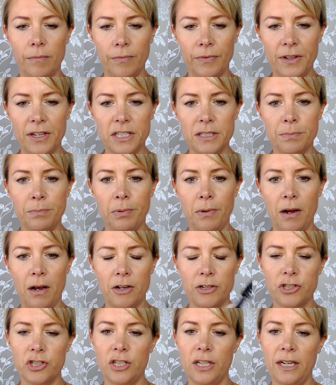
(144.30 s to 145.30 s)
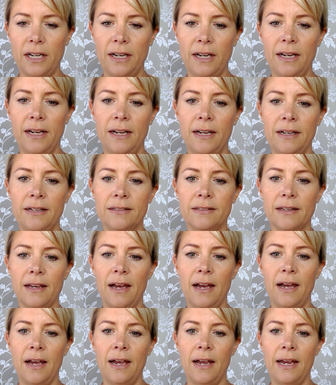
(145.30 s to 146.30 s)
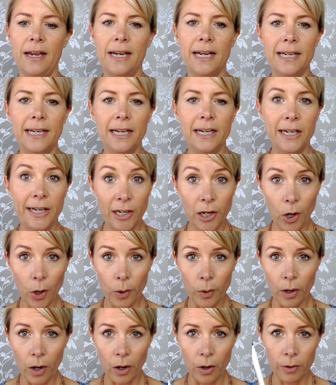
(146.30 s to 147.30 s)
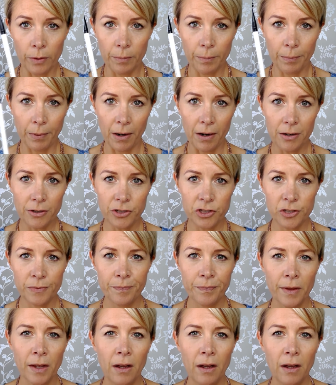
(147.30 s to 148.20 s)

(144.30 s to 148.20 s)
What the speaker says: This brush is a Lilly Lolo brush.